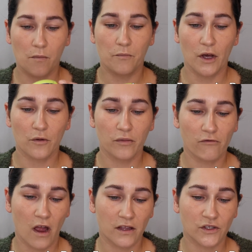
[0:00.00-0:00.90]
Butter
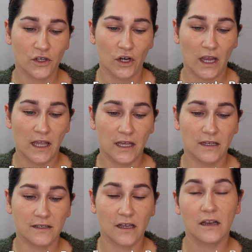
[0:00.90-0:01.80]
Bronzer
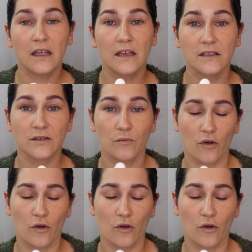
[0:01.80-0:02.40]
in Sunkissed